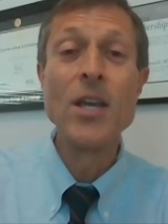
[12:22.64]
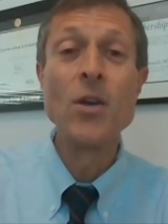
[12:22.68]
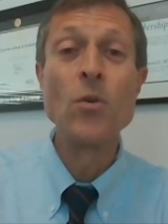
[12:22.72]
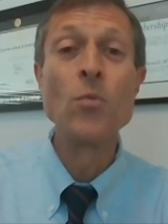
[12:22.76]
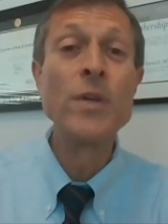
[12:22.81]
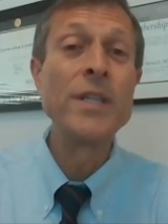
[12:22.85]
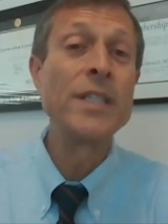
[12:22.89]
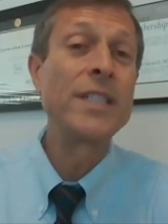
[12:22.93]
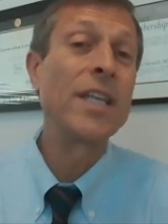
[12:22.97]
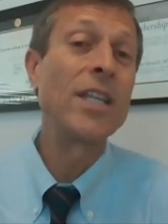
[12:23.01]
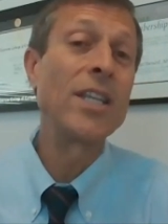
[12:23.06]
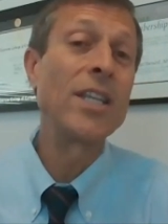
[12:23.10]

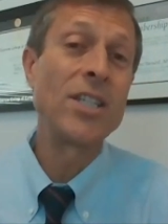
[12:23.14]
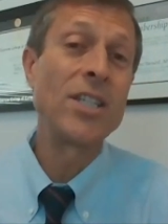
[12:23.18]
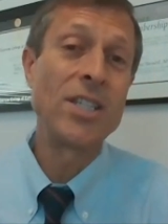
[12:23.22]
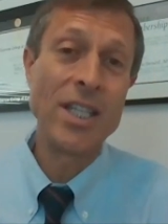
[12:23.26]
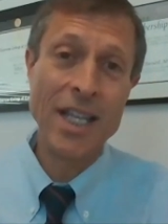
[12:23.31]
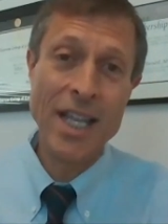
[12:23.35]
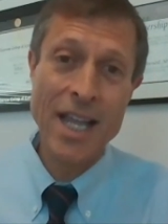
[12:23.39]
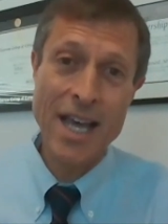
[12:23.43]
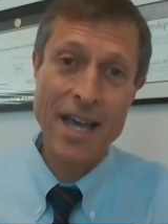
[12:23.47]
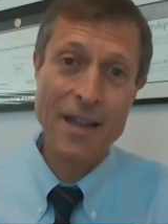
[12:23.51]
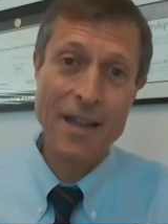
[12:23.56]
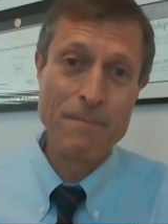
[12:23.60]
We see this a
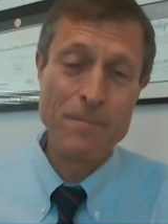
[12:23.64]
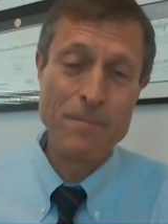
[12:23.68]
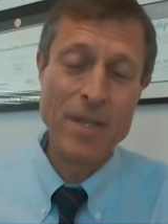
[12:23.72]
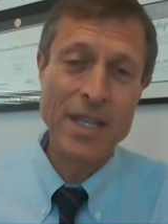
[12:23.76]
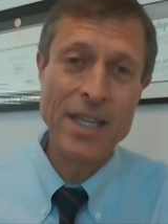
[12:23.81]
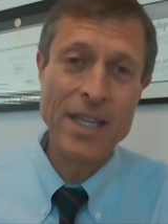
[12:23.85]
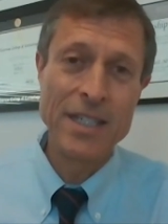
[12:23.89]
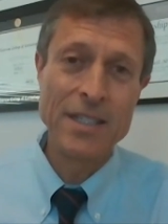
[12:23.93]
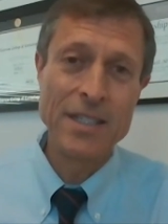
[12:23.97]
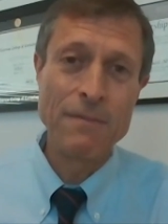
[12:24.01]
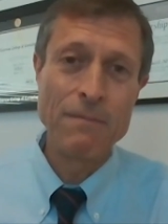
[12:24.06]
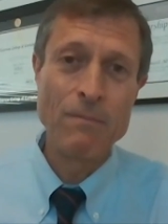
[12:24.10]
lot
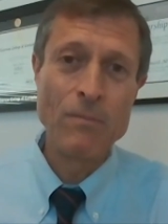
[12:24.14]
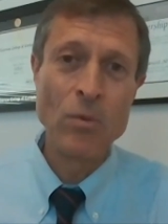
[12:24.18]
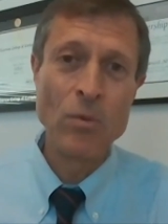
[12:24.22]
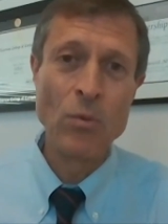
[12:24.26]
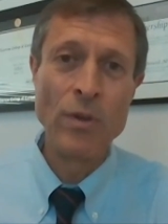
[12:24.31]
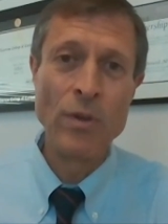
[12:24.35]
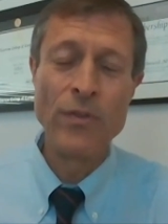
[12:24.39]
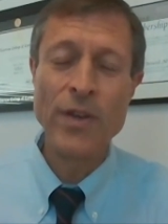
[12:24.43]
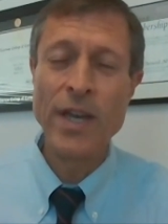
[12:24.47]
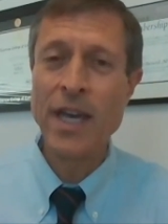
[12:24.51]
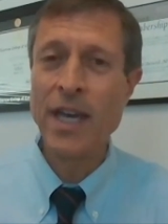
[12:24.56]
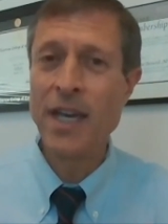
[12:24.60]
because
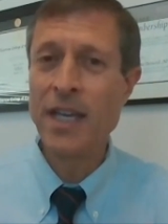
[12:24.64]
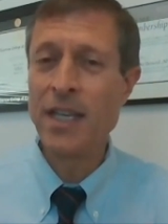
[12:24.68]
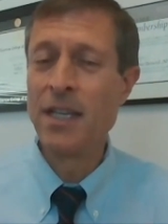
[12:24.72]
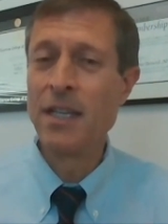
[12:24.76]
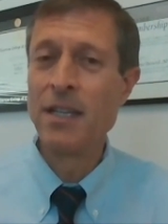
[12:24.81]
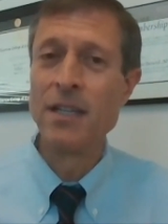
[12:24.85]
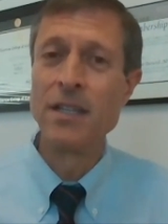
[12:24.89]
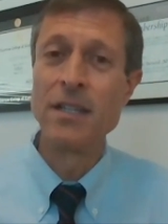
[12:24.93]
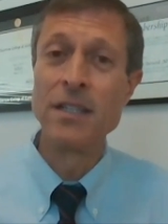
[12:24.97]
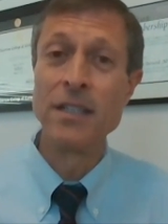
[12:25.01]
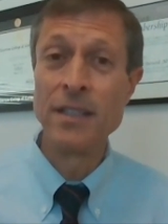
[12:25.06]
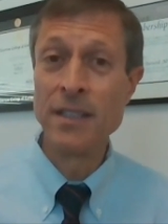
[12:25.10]
we've had
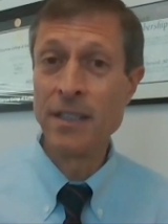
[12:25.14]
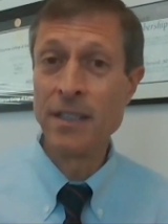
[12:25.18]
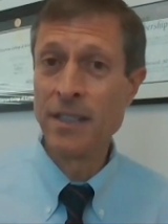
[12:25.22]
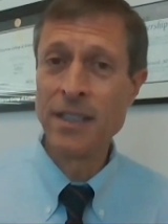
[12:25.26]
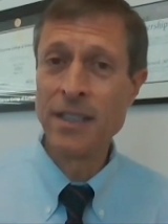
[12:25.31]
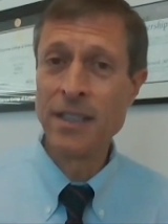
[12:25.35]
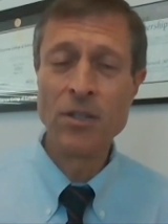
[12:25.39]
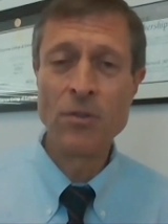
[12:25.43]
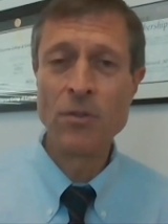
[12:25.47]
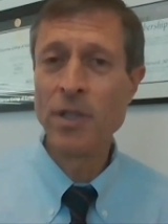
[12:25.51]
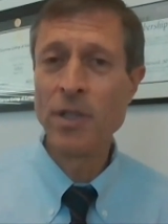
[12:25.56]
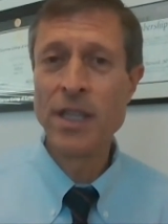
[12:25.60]

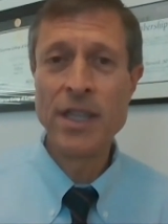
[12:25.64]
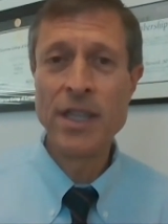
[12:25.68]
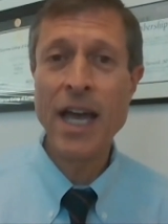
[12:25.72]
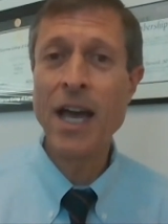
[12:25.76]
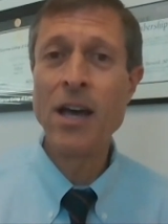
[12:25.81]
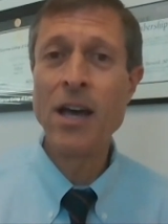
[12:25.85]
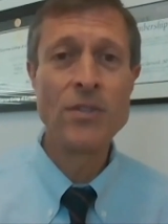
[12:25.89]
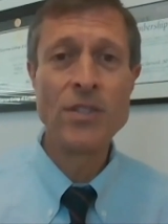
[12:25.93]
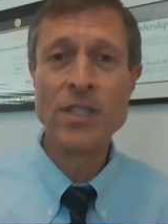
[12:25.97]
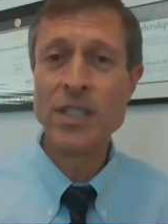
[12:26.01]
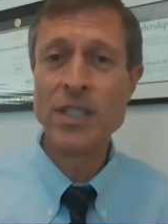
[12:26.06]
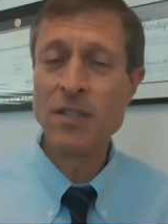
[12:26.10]
literally
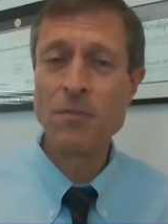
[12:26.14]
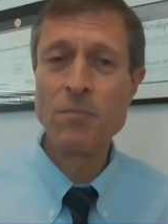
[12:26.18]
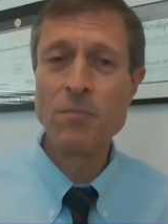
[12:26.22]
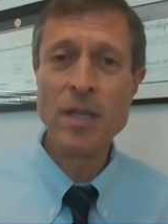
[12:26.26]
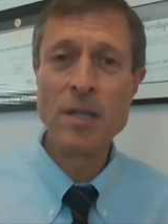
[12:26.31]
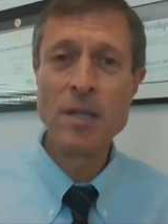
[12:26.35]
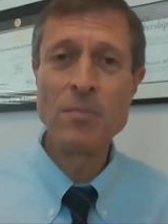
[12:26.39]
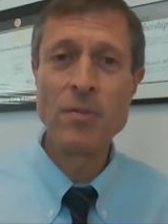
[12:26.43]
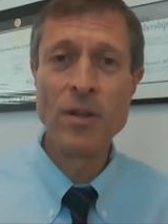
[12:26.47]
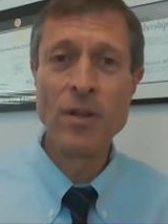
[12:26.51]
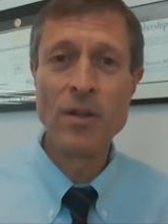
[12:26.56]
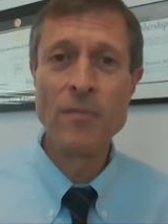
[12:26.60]
thousands of
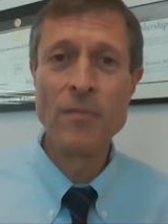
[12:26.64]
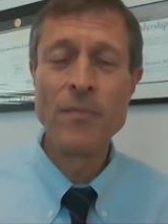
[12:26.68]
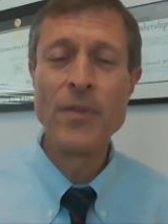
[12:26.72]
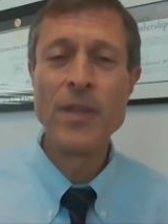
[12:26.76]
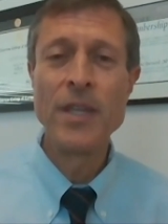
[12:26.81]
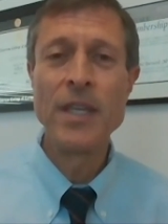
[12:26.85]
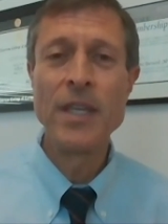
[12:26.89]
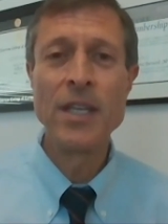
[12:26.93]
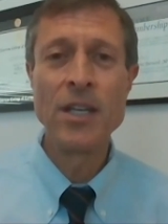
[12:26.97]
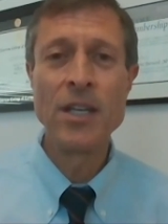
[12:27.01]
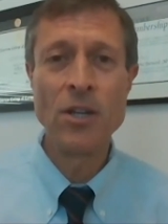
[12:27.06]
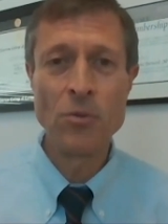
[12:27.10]
people
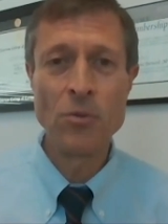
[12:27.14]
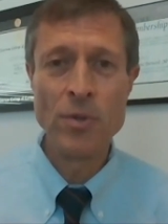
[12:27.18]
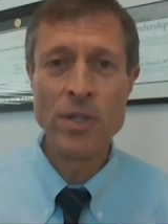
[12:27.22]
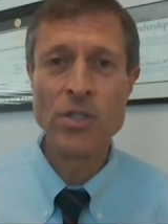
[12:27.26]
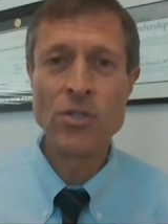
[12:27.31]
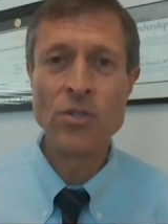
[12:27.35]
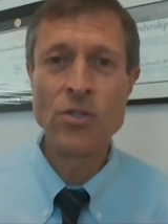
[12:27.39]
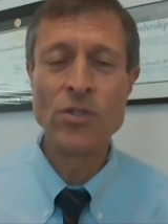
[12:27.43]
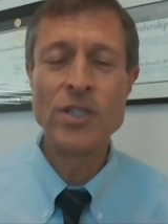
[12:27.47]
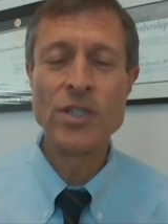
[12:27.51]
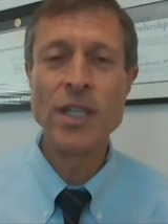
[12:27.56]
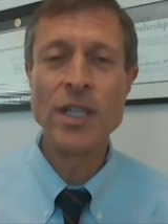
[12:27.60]
in our
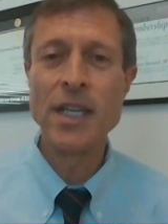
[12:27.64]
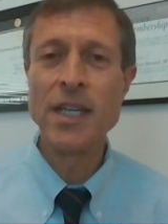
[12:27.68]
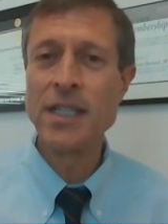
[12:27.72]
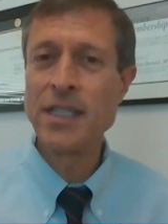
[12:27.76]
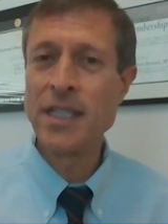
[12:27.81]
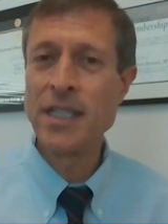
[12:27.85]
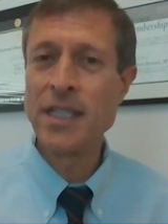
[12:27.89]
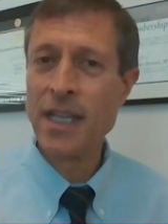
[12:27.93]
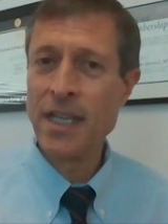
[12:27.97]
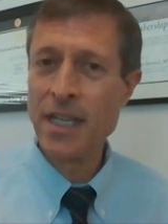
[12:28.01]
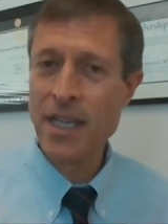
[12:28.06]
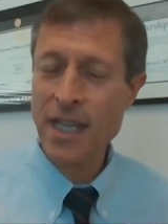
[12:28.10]
research
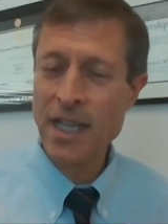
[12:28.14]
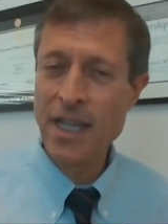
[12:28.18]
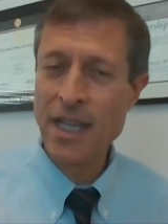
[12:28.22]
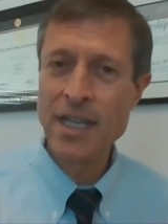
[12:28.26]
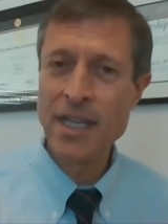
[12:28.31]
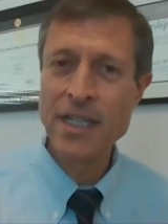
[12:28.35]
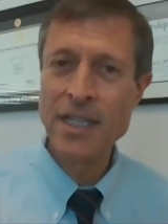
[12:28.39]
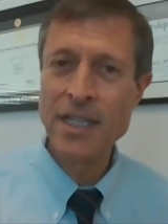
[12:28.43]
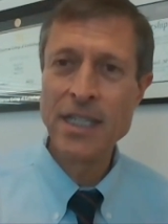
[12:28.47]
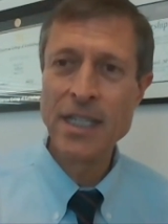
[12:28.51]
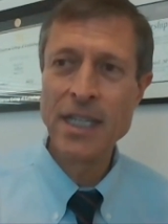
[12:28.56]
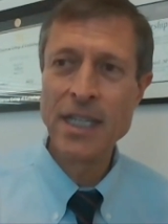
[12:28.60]
studies
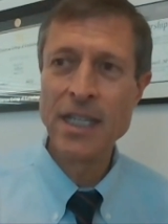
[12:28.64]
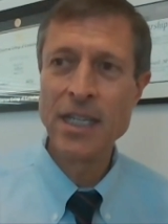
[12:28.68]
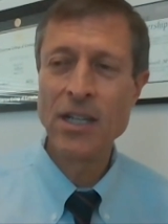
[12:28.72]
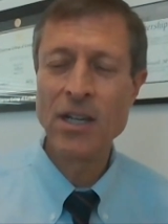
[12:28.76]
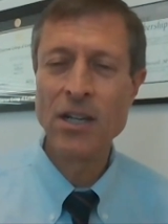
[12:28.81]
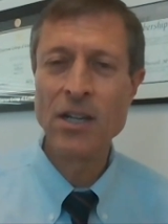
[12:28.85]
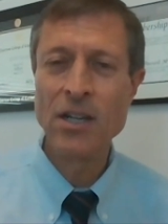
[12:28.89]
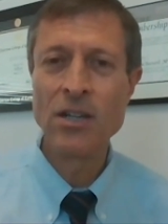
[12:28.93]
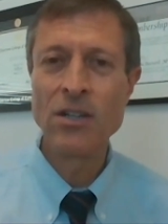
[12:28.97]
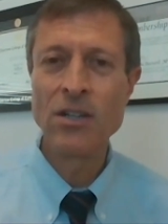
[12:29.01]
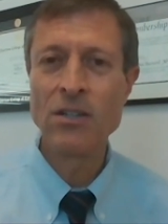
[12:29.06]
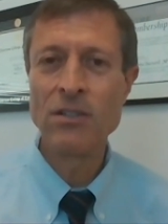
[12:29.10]
and in
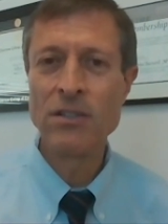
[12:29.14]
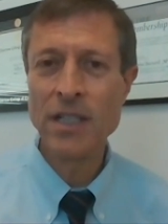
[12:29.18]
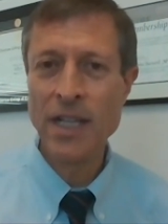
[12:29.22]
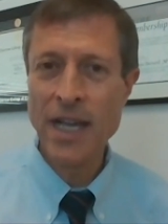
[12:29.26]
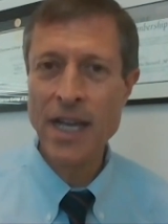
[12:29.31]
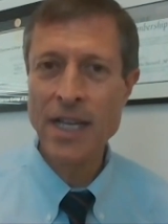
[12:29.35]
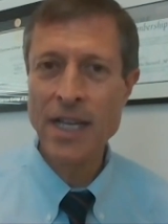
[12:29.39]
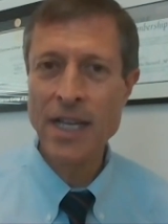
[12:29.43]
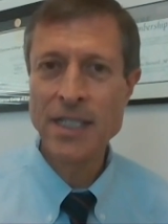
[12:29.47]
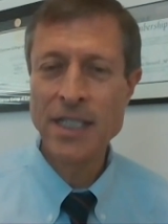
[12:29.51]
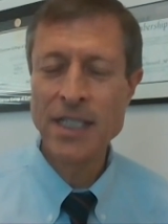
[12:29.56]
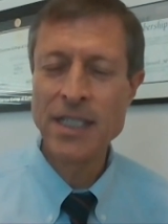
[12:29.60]
our
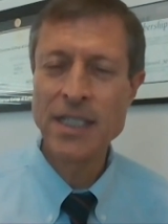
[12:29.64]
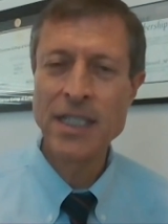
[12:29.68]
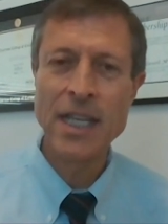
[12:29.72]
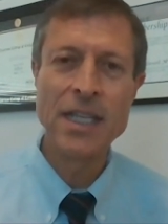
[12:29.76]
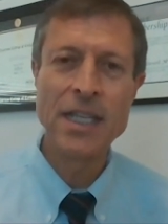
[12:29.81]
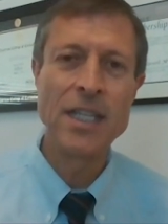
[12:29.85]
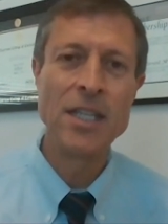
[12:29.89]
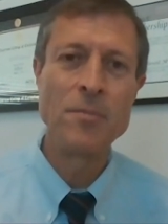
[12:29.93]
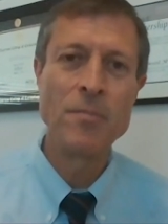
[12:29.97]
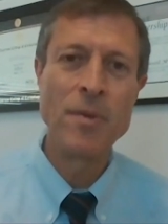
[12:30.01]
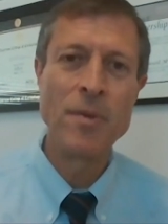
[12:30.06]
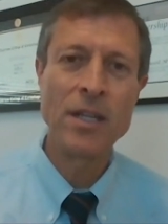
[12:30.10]
classes
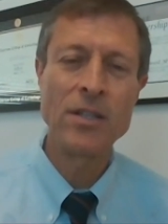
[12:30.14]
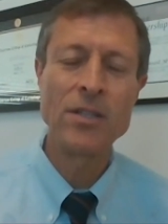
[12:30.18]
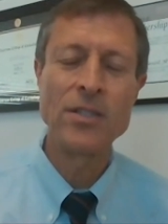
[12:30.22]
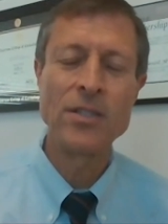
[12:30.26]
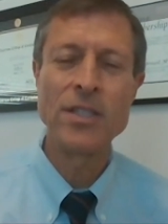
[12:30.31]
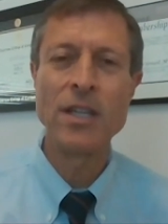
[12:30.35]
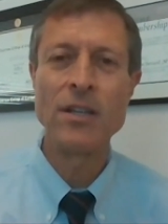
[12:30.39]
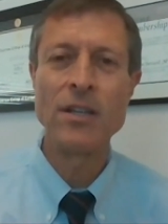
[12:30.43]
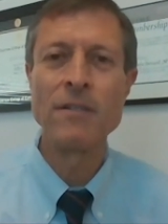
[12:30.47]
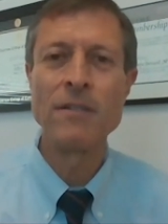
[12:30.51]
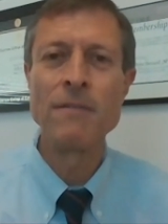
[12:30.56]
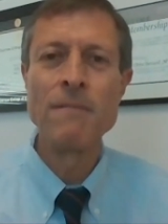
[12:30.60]
and in the medical
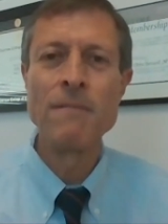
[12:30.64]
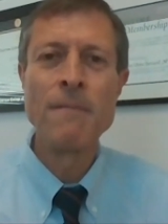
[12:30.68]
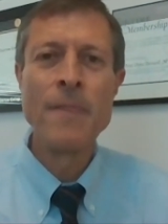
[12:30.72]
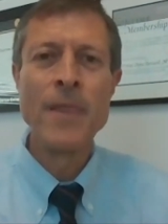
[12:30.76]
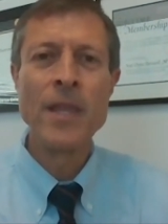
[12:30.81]
center